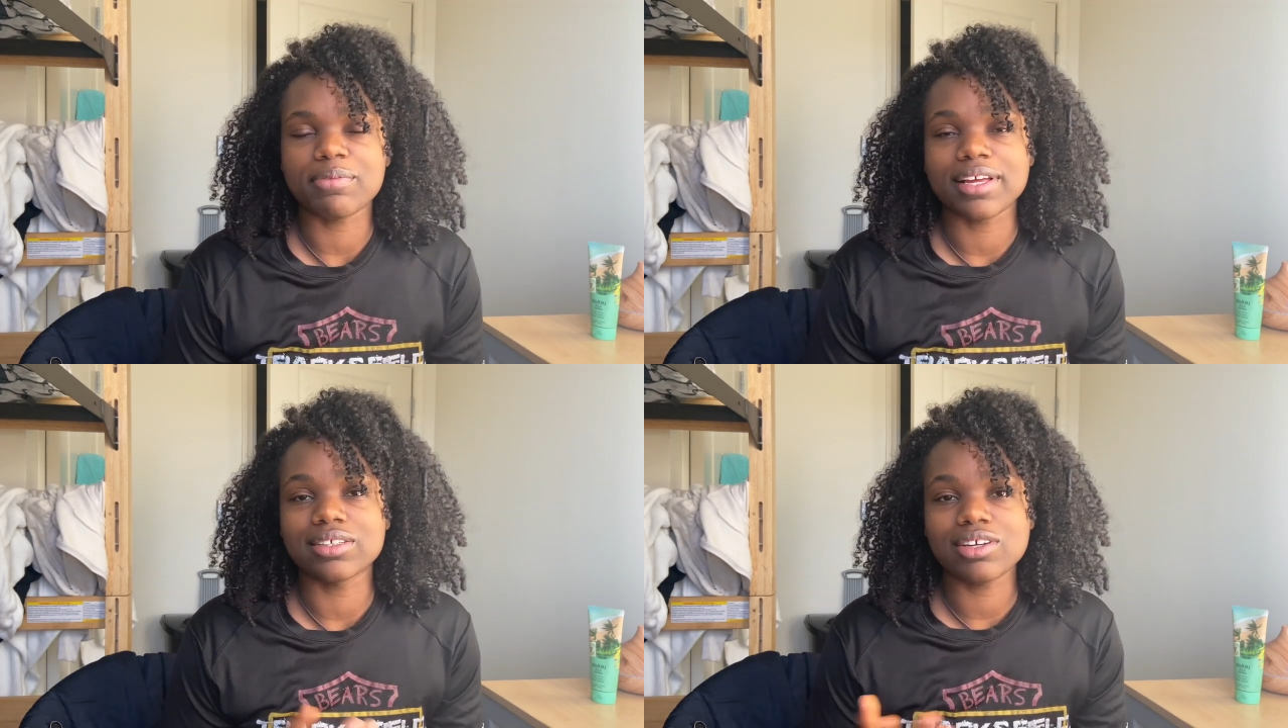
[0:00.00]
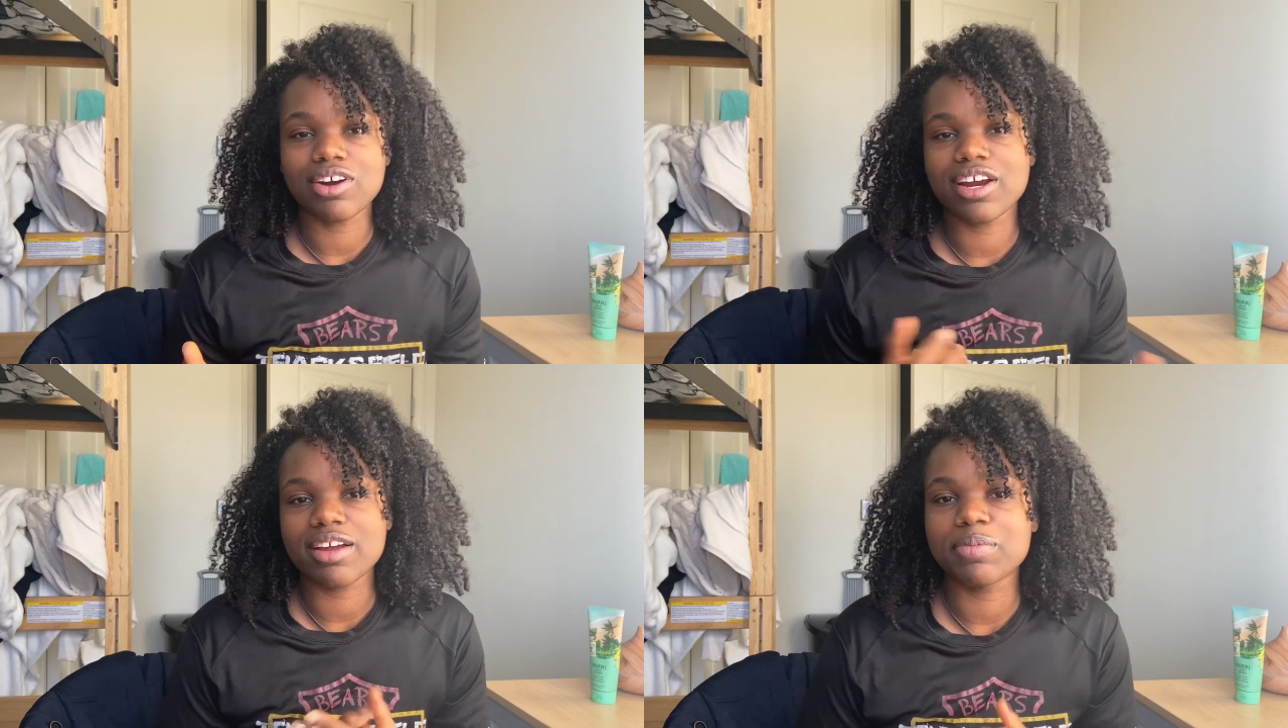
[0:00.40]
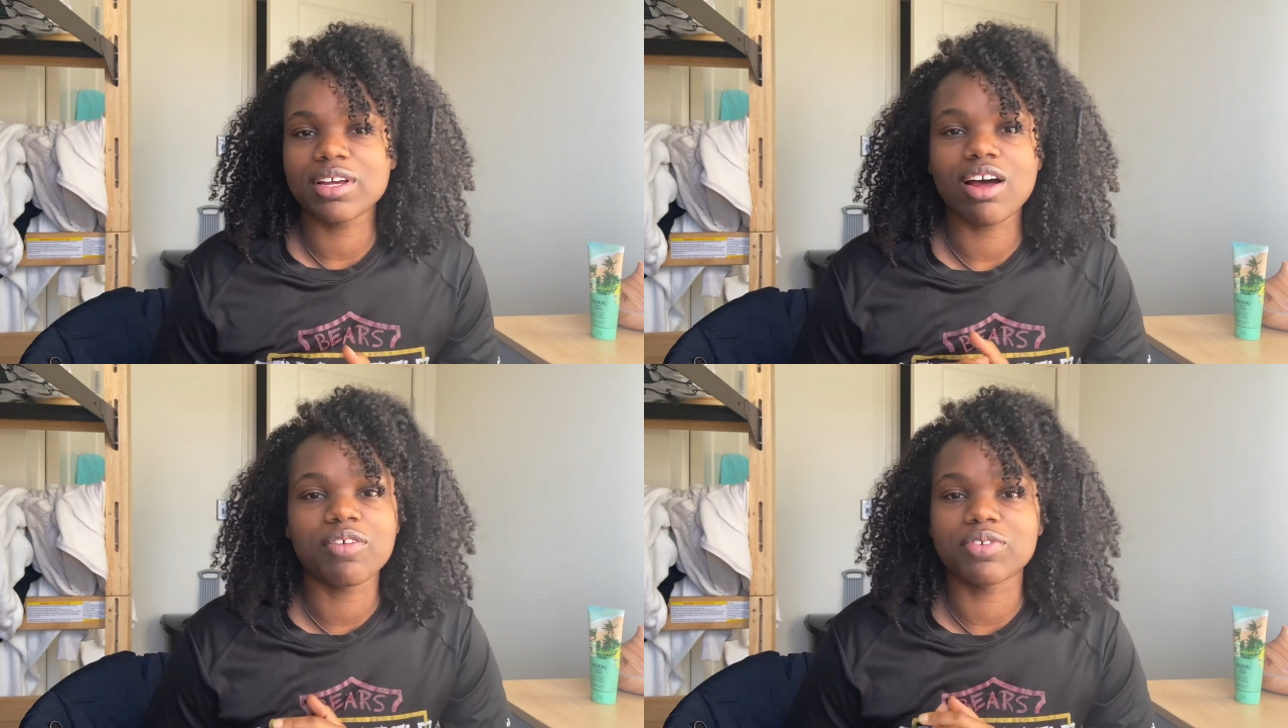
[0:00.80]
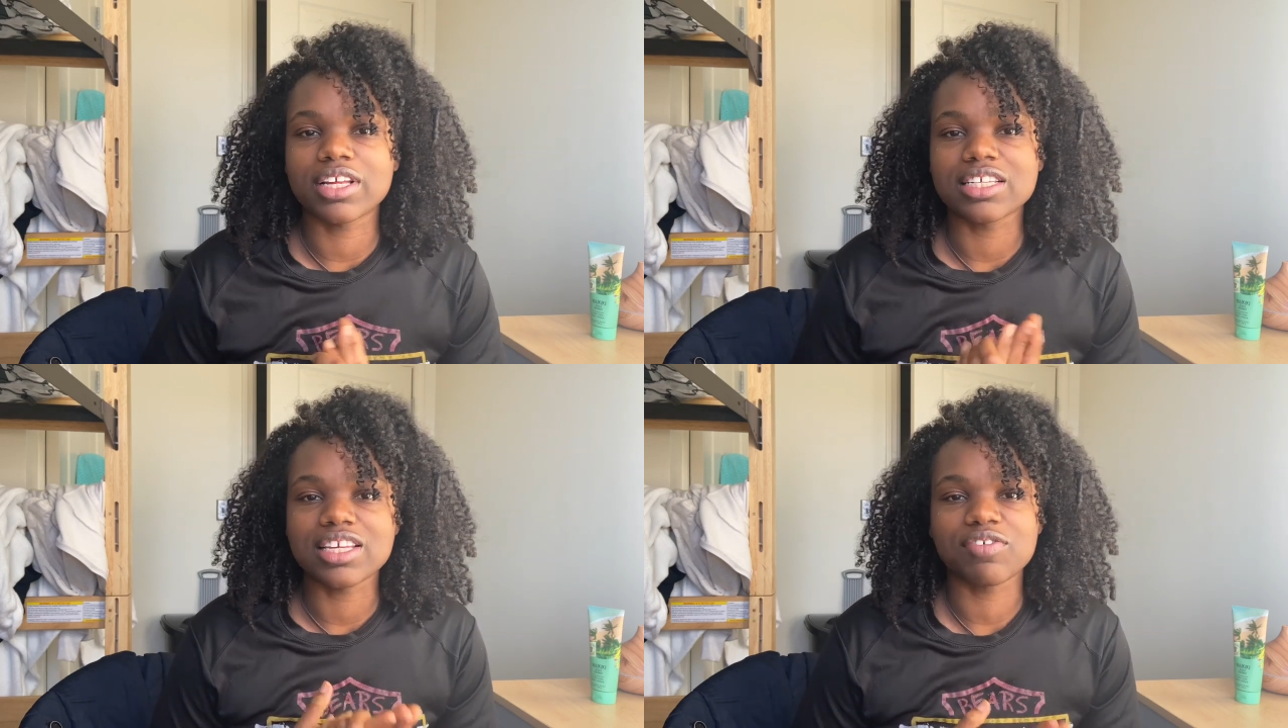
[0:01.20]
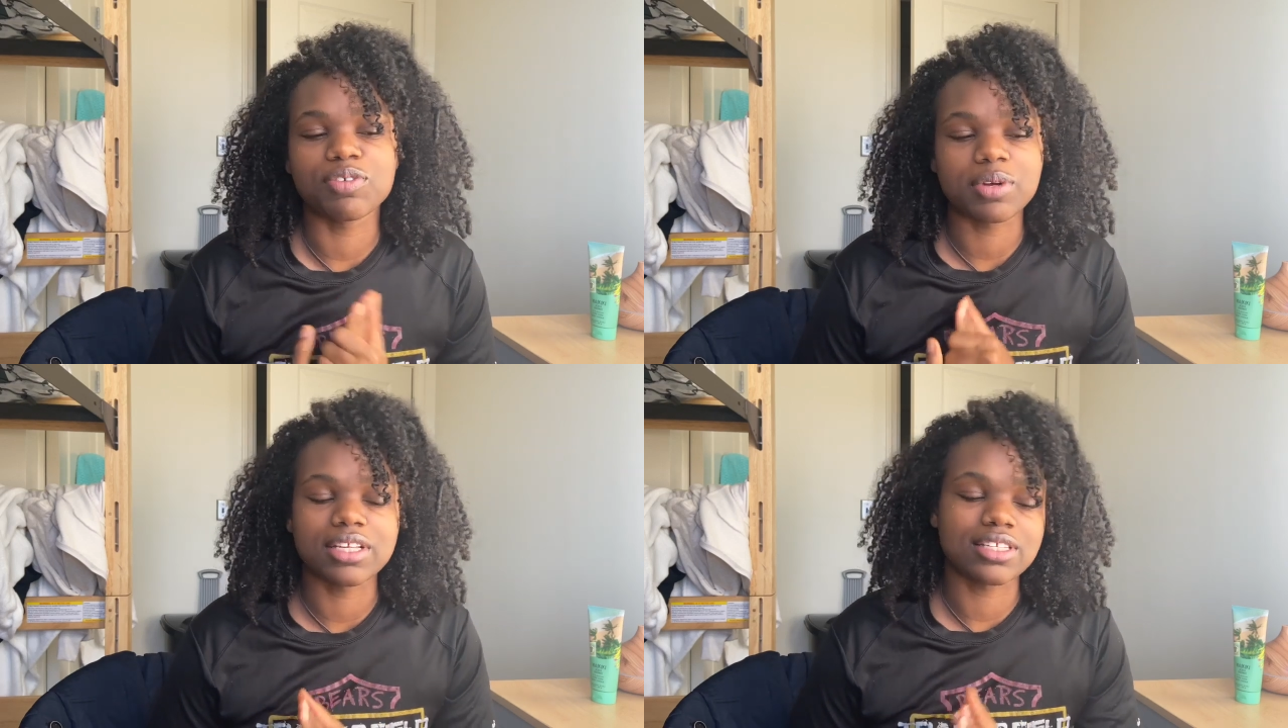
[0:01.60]
I'm like, sorry, I've been gone for like
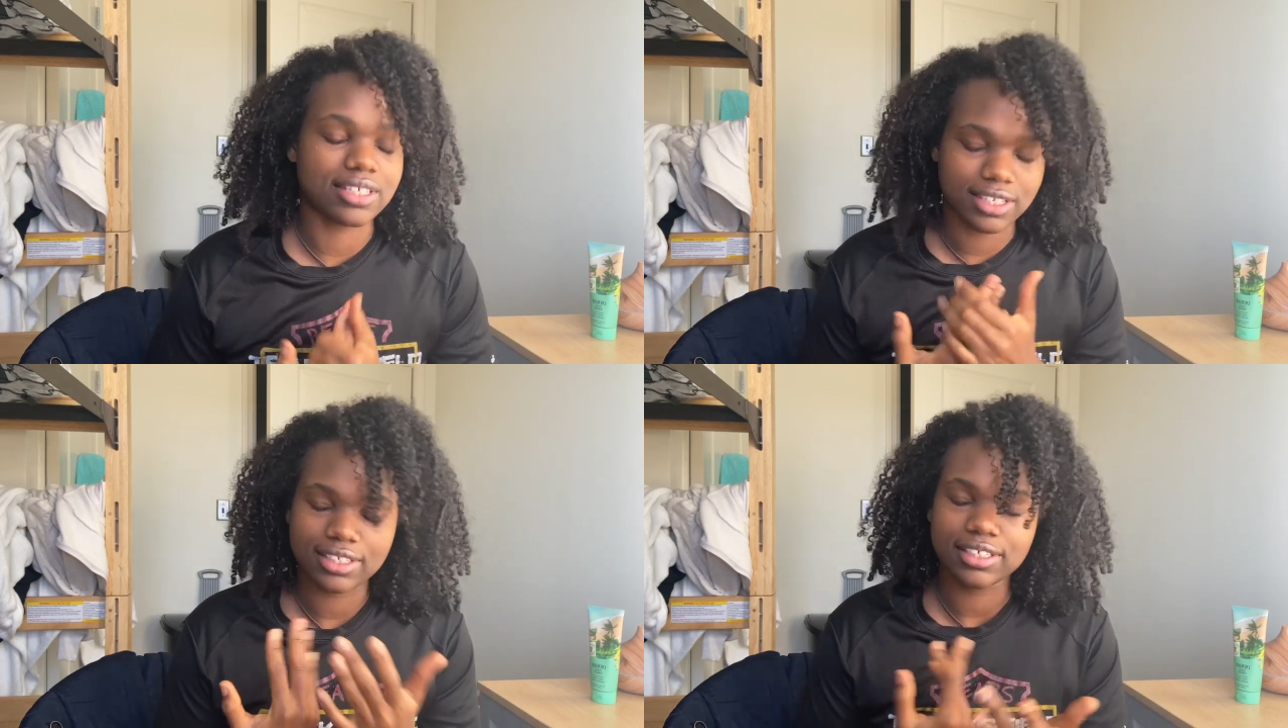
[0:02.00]
several months.